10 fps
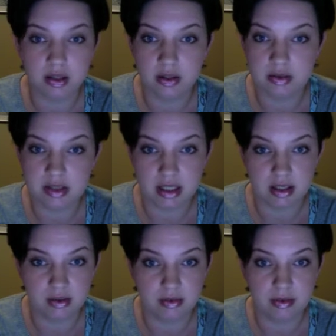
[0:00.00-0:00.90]
go
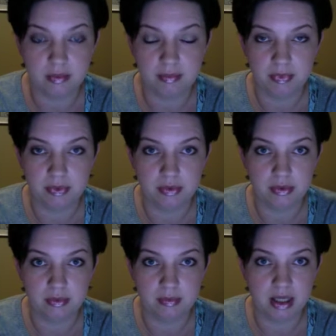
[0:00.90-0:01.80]
down
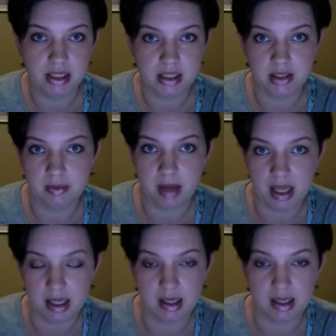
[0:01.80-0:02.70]
by
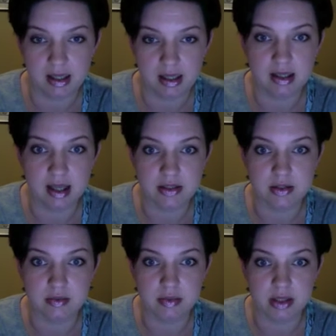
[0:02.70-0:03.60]
Dunaway and that
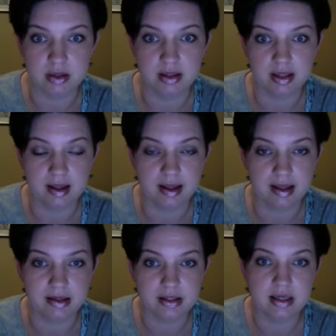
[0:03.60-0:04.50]
classroom down on the
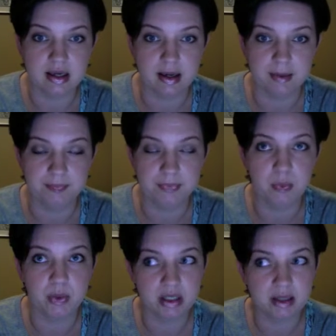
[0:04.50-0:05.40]
end.
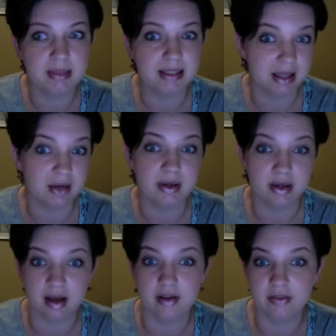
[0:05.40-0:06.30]
We're going to be loud
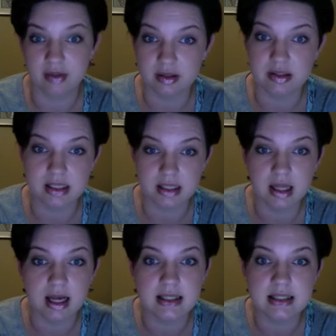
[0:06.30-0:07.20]
enough, and there's a
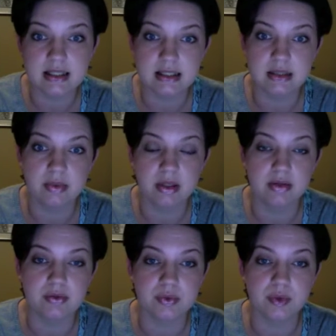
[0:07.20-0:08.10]
class that's in one of
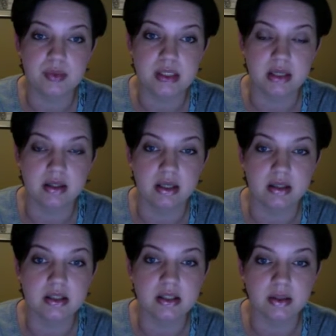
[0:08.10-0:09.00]
those rooms down there.
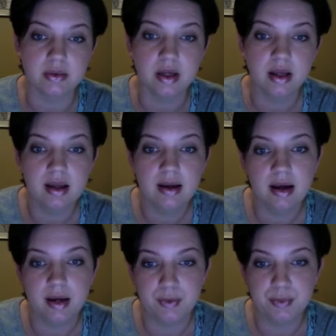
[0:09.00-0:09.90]
So
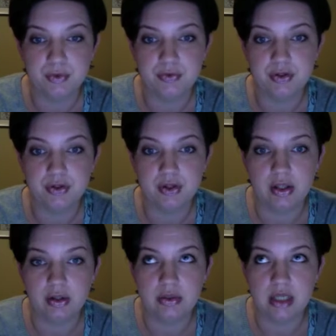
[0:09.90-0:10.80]
I would prefer
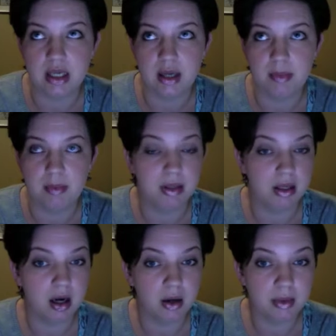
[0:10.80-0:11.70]
that you take up the big
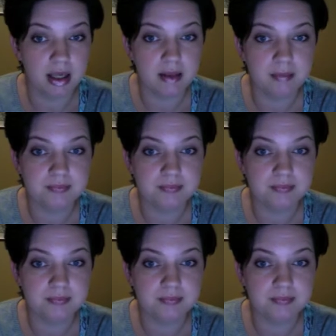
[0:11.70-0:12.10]
hallway